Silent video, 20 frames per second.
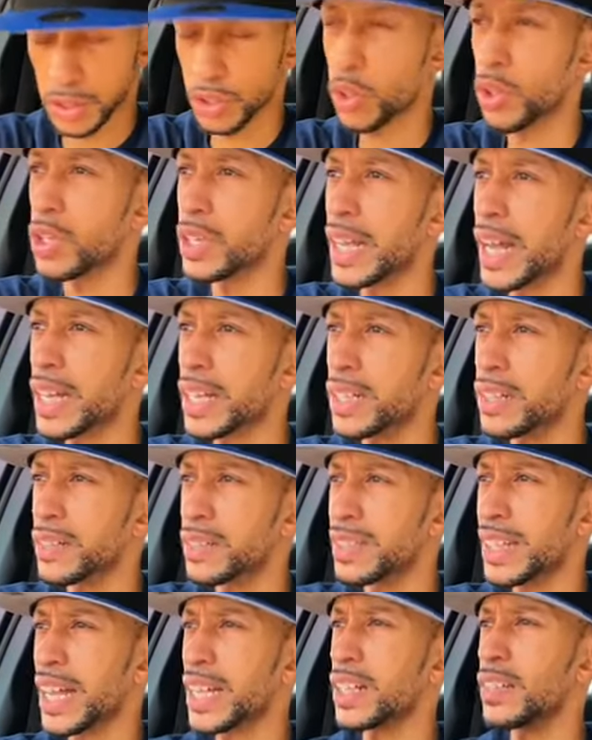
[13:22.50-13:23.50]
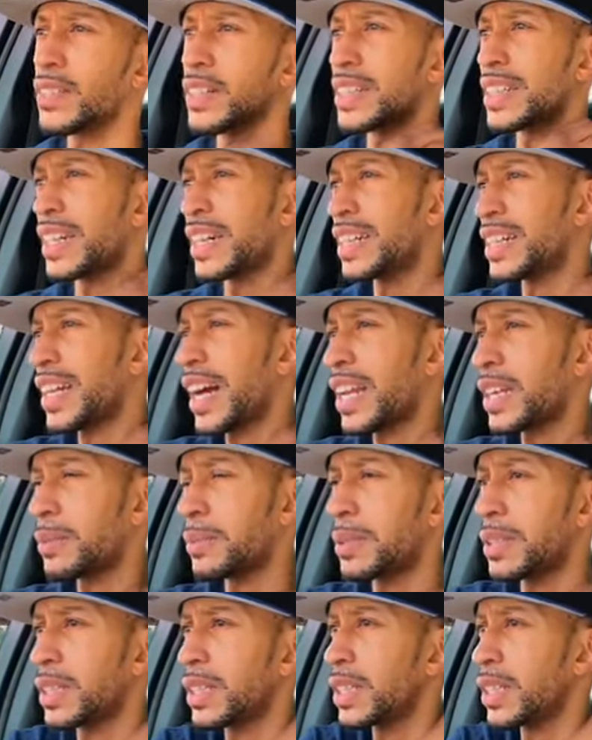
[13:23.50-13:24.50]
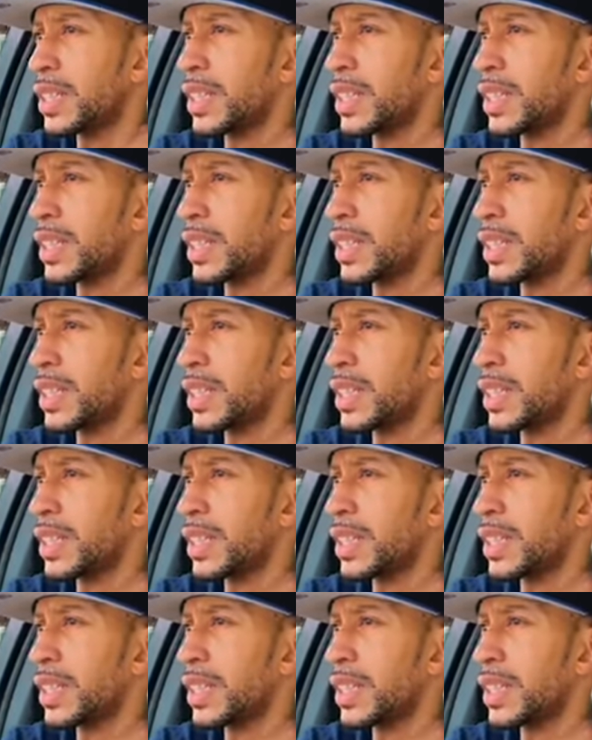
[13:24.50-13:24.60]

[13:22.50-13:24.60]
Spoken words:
So the lack of anonymity.